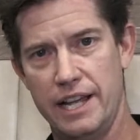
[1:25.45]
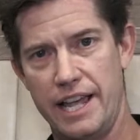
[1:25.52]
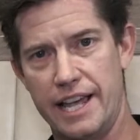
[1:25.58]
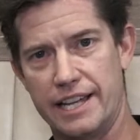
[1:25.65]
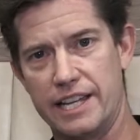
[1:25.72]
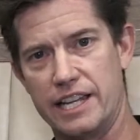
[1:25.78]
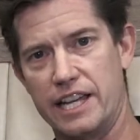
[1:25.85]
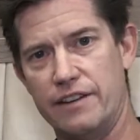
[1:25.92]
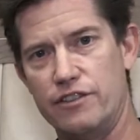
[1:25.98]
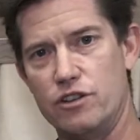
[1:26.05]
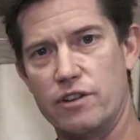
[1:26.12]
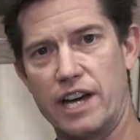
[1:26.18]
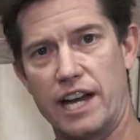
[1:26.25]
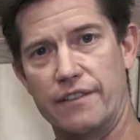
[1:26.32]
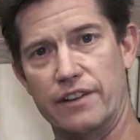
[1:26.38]
It can give
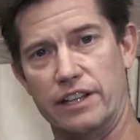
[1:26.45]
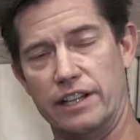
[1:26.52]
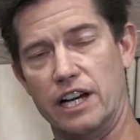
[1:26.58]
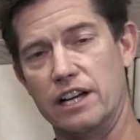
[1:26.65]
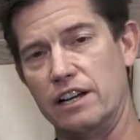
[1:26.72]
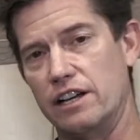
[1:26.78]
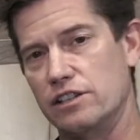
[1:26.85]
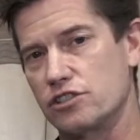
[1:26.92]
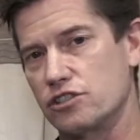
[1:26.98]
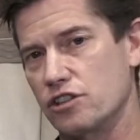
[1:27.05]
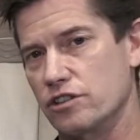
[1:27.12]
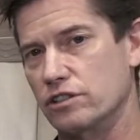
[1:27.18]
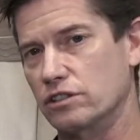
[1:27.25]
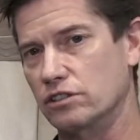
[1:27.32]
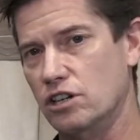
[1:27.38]
you kind of a
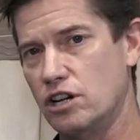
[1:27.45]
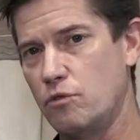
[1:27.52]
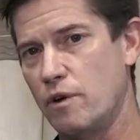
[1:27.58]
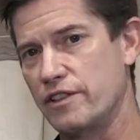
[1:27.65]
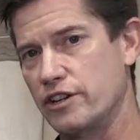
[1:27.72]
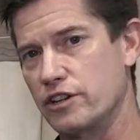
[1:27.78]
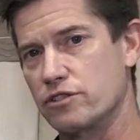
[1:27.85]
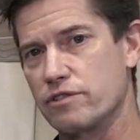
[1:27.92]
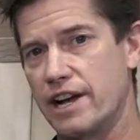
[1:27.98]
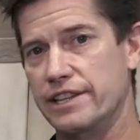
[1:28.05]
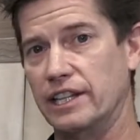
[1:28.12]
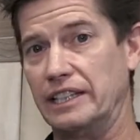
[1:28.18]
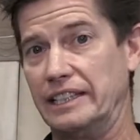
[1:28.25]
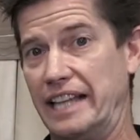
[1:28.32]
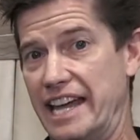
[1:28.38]
certain look, whether you're trying
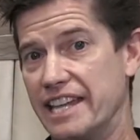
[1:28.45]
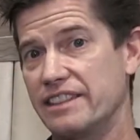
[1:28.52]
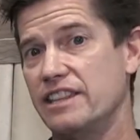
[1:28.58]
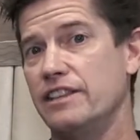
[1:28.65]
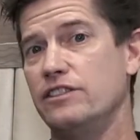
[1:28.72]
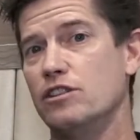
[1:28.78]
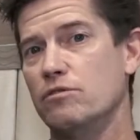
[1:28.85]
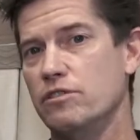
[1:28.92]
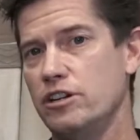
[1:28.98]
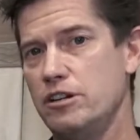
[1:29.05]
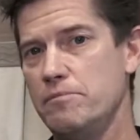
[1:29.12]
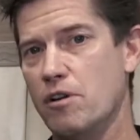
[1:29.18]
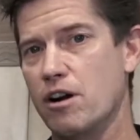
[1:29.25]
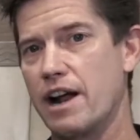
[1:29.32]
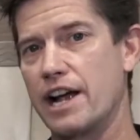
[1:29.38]
to lengthen the
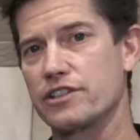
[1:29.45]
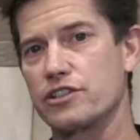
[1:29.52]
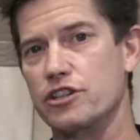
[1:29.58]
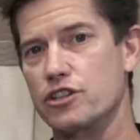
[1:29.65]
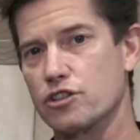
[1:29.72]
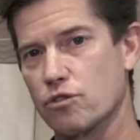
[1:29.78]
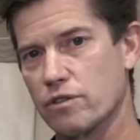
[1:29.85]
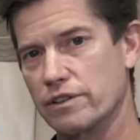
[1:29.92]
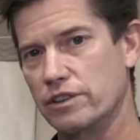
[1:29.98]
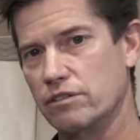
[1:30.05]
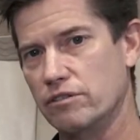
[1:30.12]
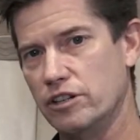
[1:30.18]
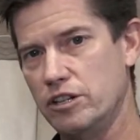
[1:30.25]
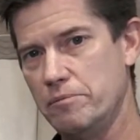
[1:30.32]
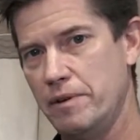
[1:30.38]
room or actually shorten the
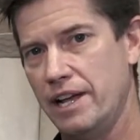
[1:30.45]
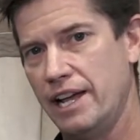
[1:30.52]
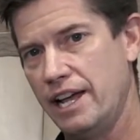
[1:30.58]
room.